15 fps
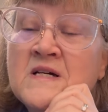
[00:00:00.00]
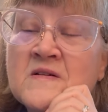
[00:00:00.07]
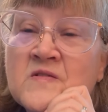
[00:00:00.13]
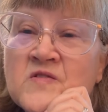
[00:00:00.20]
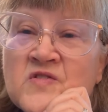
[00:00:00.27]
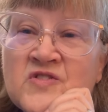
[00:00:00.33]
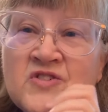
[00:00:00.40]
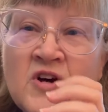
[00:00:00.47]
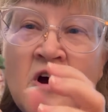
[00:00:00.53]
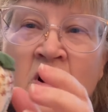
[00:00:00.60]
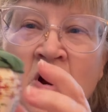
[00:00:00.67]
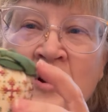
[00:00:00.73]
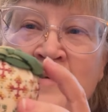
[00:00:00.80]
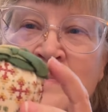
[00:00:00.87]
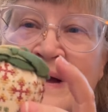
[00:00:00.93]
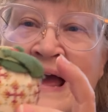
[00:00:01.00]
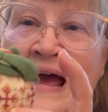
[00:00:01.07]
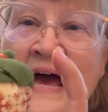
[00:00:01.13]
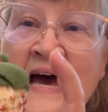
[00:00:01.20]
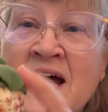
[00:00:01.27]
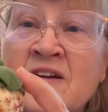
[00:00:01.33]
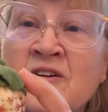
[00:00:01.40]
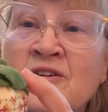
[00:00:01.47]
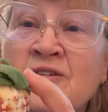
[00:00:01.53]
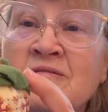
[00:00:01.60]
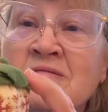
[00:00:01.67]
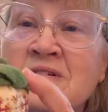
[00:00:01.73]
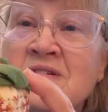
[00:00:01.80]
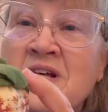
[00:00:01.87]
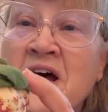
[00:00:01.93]
star
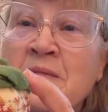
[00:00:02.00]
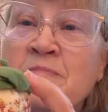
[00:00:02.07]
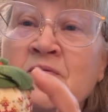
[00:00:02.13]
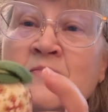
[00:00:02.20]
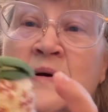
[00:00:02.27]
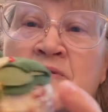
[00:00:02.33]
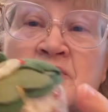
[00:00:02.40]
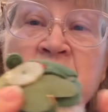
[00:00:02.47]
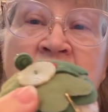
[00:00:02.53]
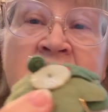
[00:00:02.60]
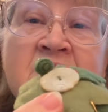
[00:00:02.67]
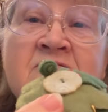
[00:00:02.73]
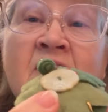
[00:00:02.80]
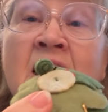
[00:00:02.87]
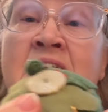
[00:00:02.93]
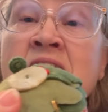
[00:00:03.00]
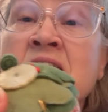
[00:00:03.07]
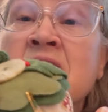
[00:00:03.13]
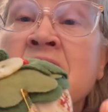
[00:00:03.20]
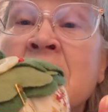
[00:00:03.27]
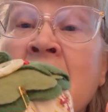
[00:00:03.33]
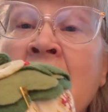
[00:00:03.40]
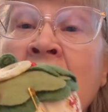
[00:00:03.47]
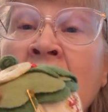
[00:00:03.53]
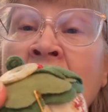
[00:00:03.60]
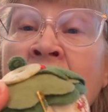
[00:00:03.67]
pattern type of motif, I did